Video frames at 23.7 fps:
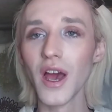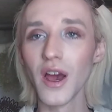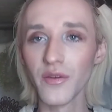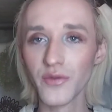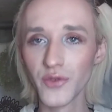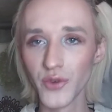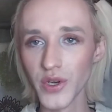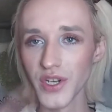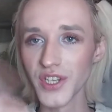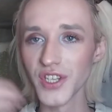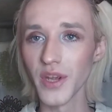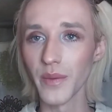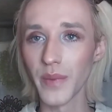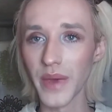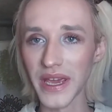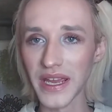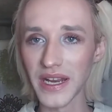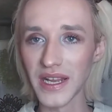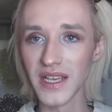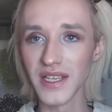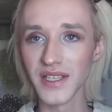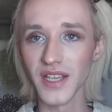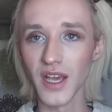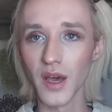
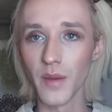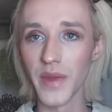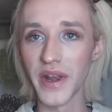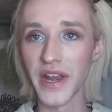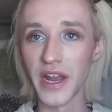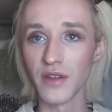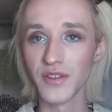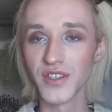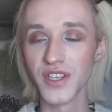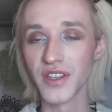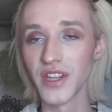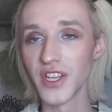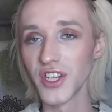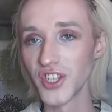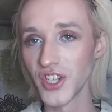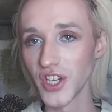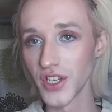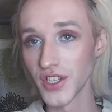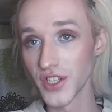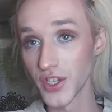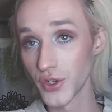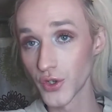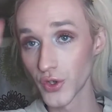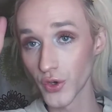Paytas announcing that she
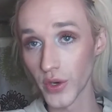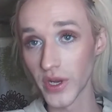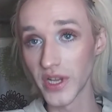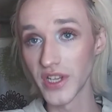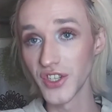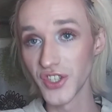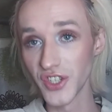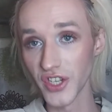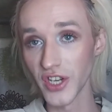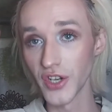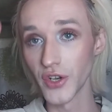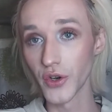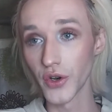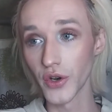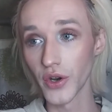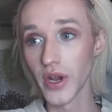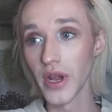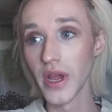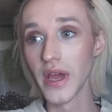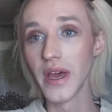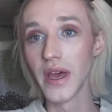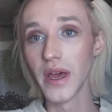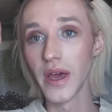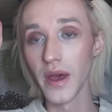is a transgender
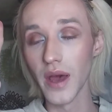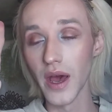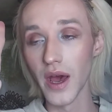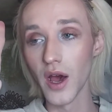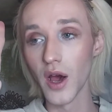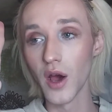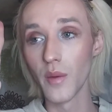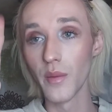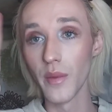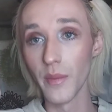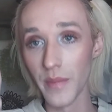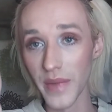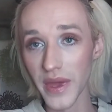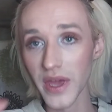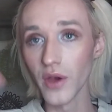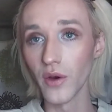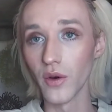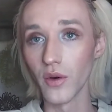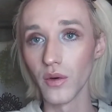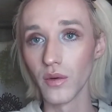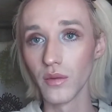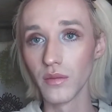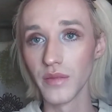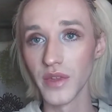
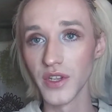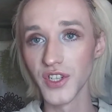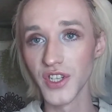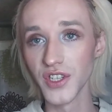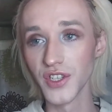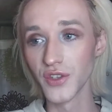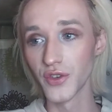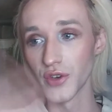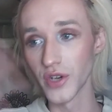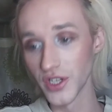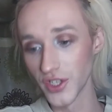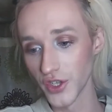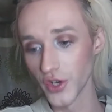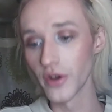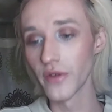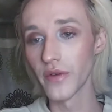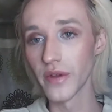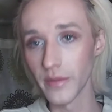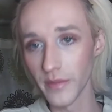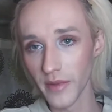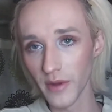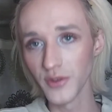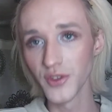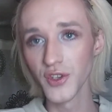male. That she's a transgender
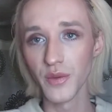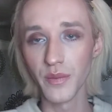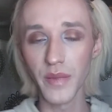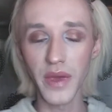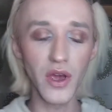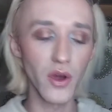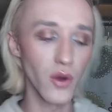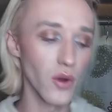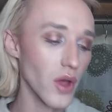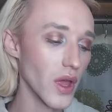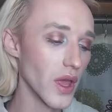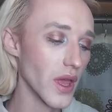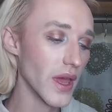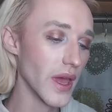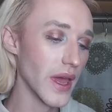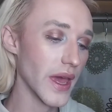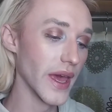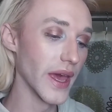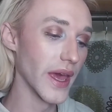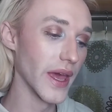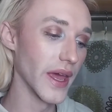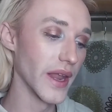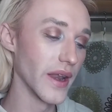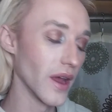female to male.
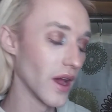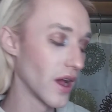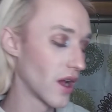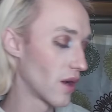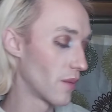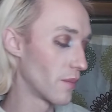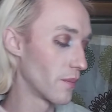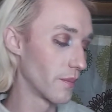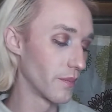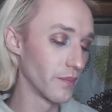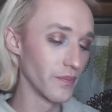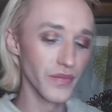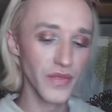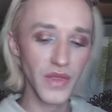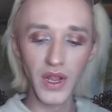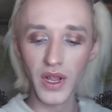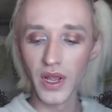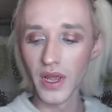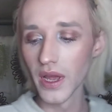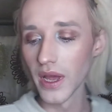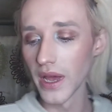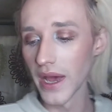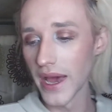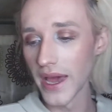And
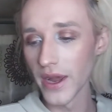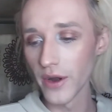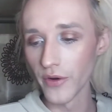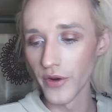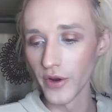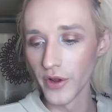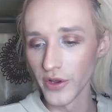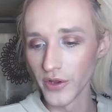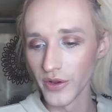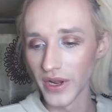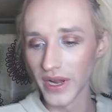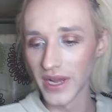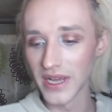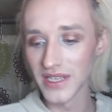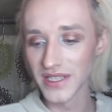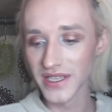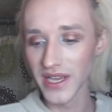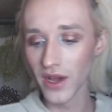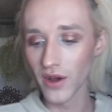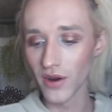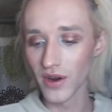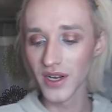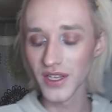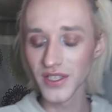I don't know, you guys.
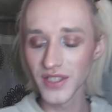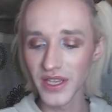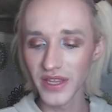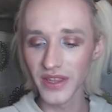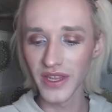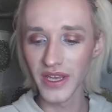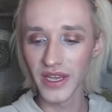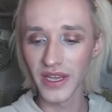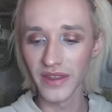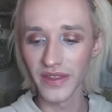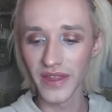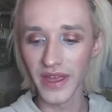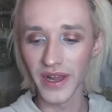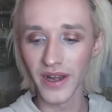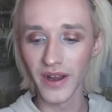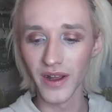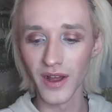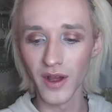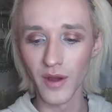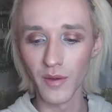I honestly think that